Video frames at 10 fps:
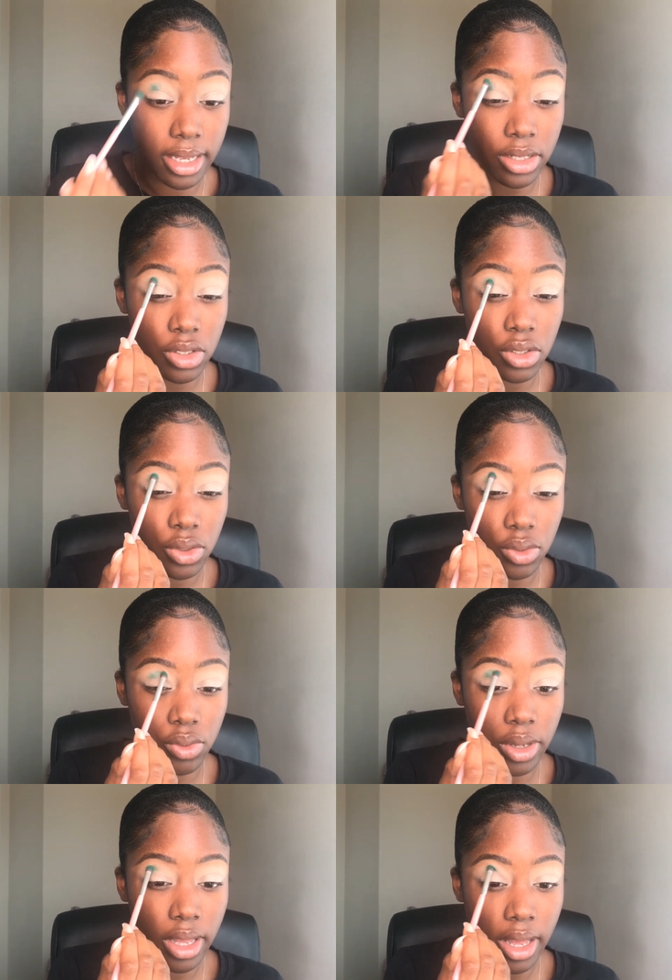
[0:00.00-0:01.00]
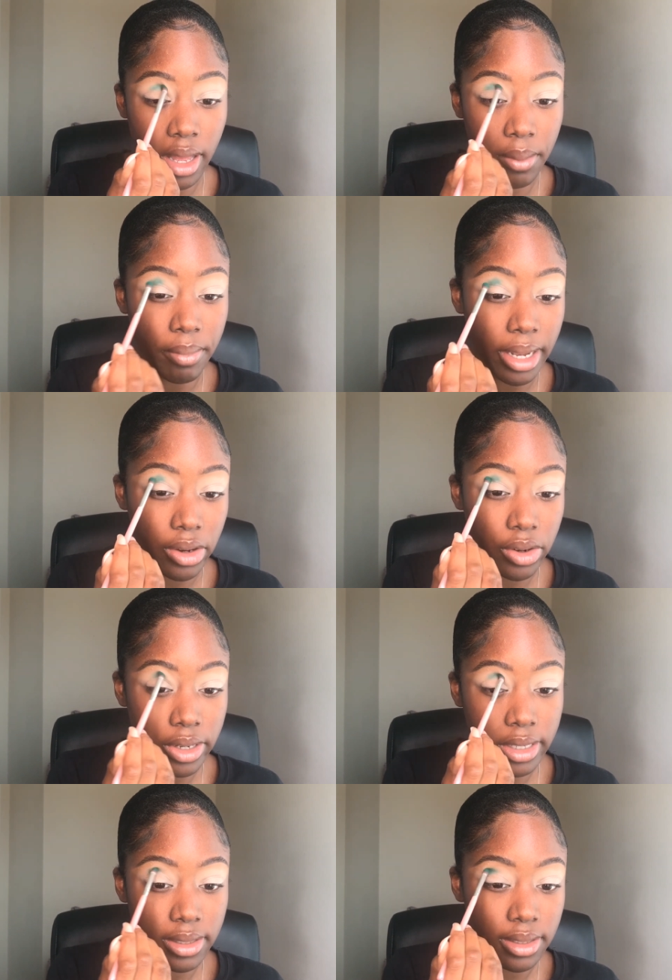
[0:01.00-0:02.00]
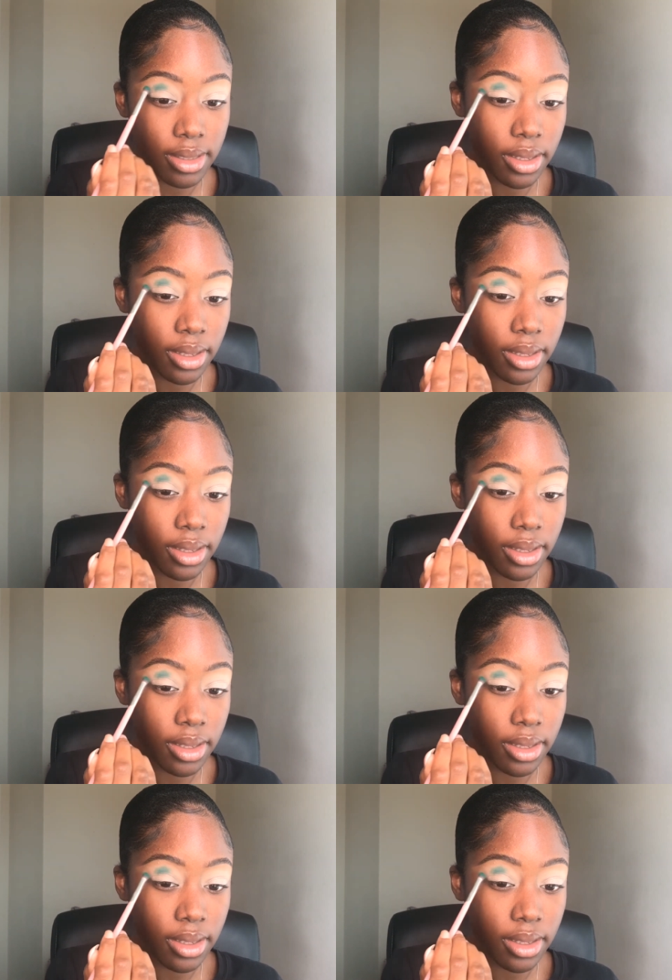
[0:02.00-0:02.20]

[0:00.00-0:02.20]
into my crease